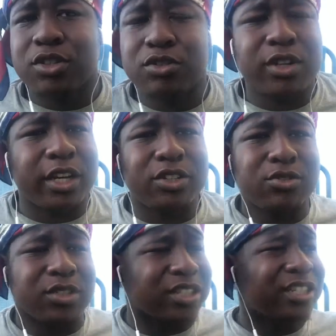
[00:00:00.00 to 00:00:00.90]
You're not
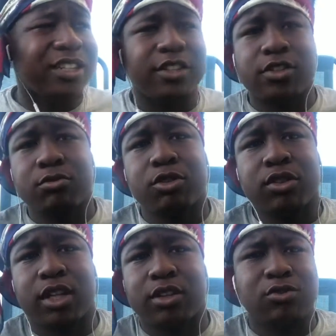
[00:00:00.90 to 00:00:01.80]
doing none of that no more.
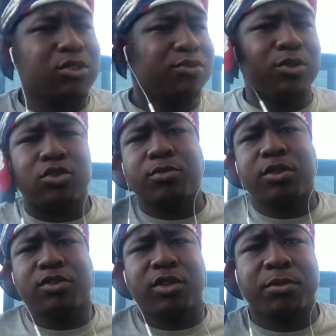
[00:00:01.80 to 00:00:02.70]
Like, what's wrong with being
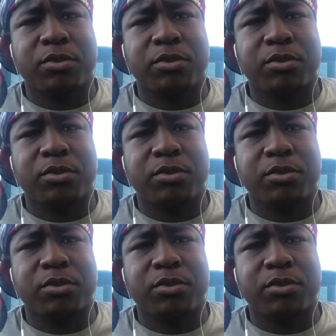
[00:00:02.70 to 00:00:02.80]
a rapper?